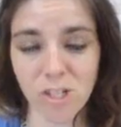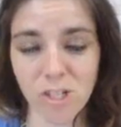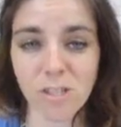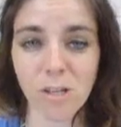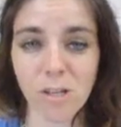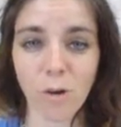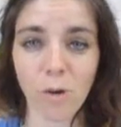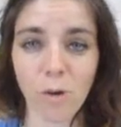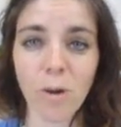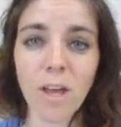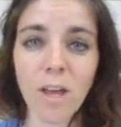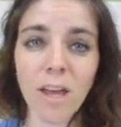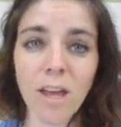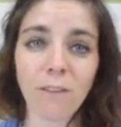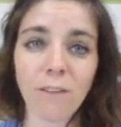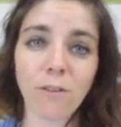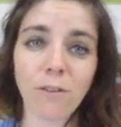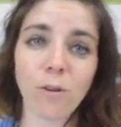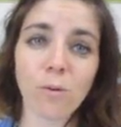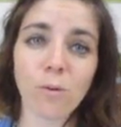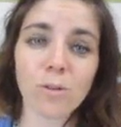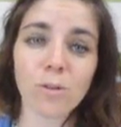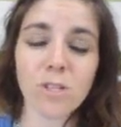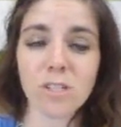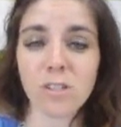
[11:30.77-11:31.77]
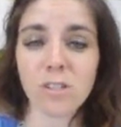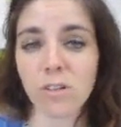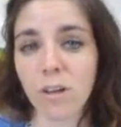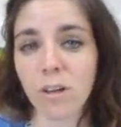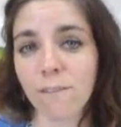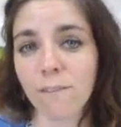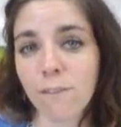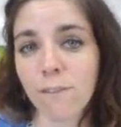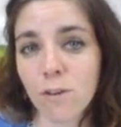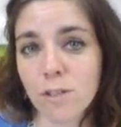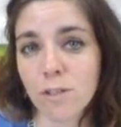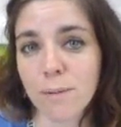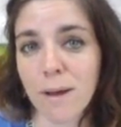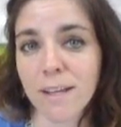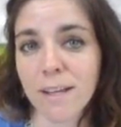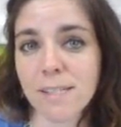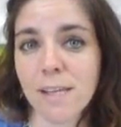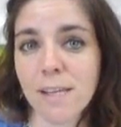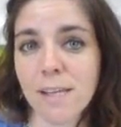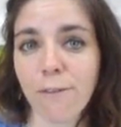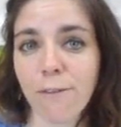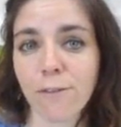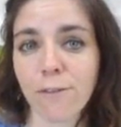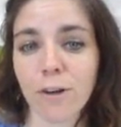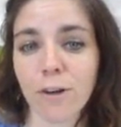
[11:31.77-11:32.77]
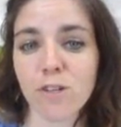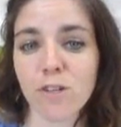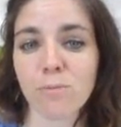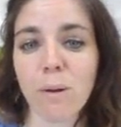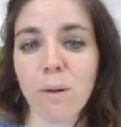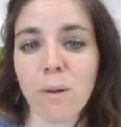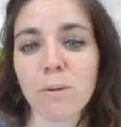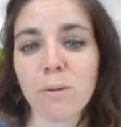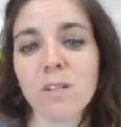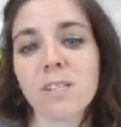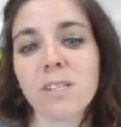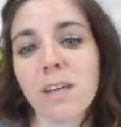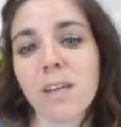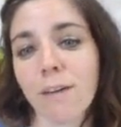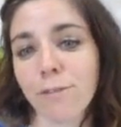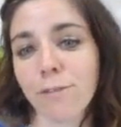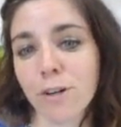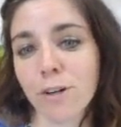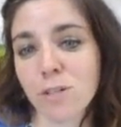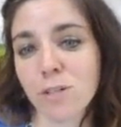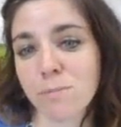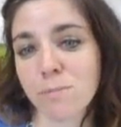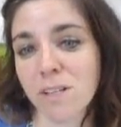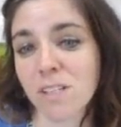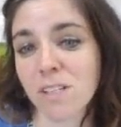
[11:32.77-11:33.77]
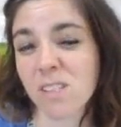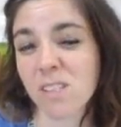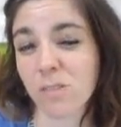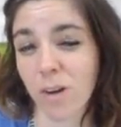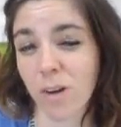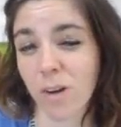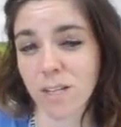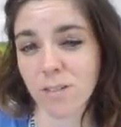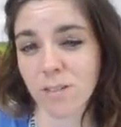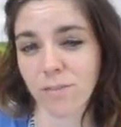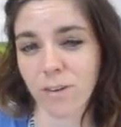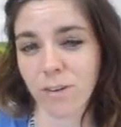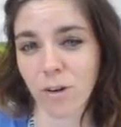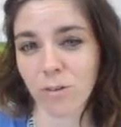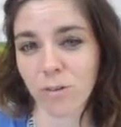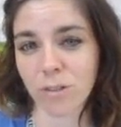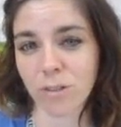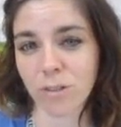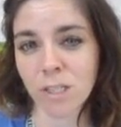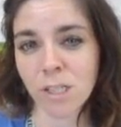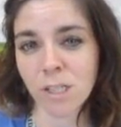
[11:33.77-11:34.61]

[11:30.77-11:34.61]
So if you're still confused about suffrage, remember suffrage means the right to vote.